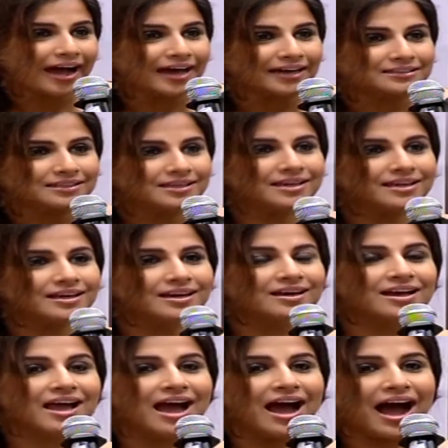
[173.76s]
I think
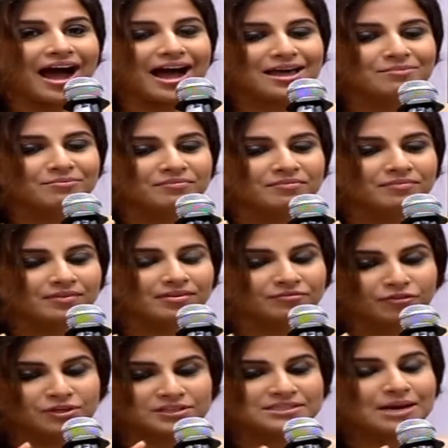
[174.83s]
I'm,
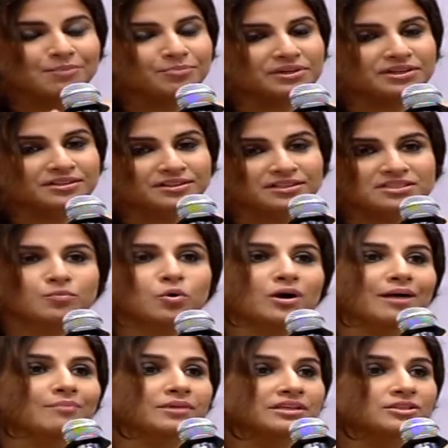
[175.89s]
for example, in this book,
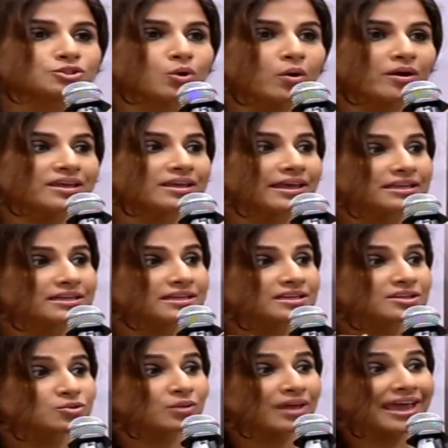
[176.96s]
I'm enjoying getting
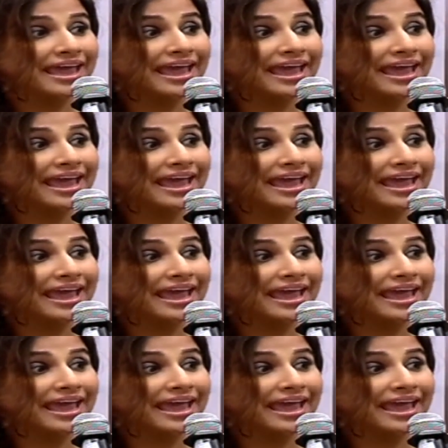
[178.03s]
into the